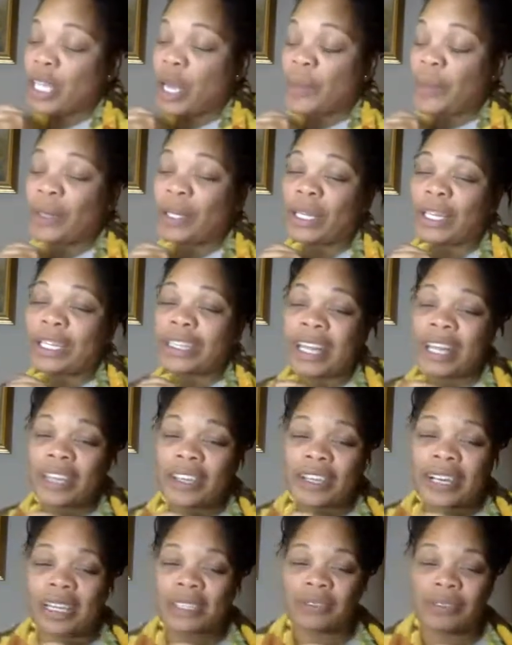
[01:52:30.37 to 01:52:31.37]
No, but look, thank
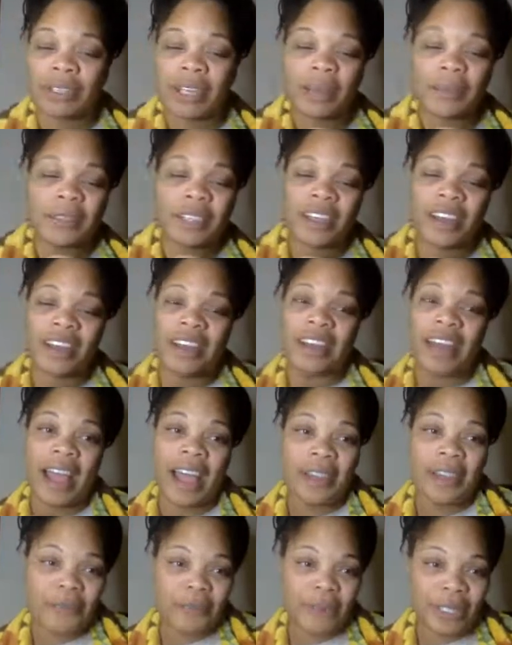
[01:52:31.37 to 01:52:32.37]
you guys for coming on.
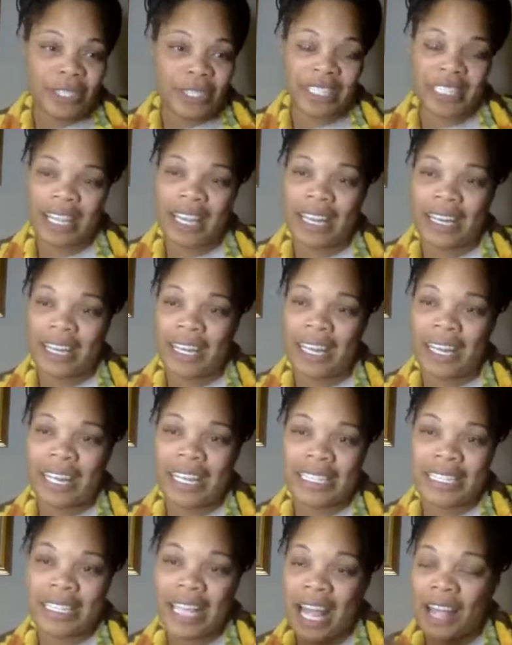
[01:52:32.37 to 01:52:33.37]
I appreciate it.
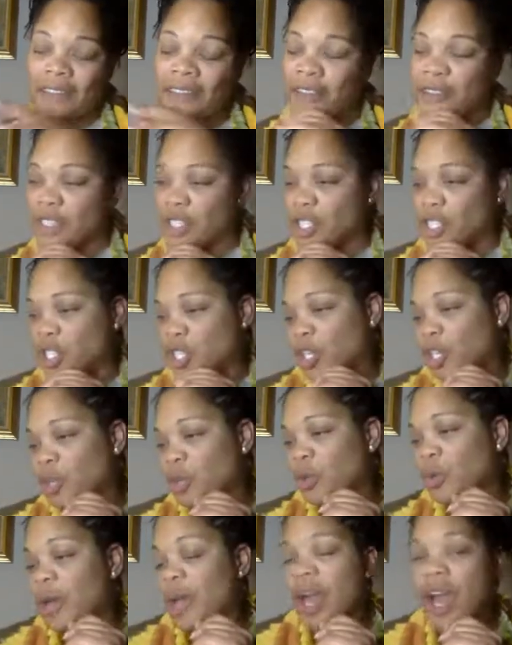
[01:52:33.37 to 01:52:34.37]
It's
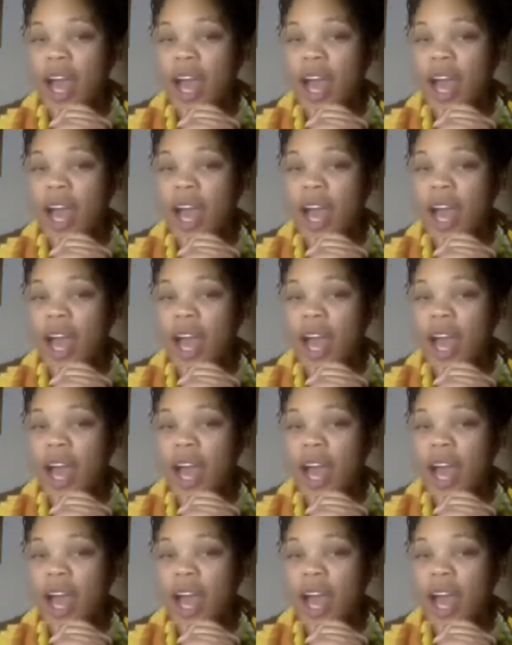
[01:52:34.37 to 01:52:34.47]
9:52.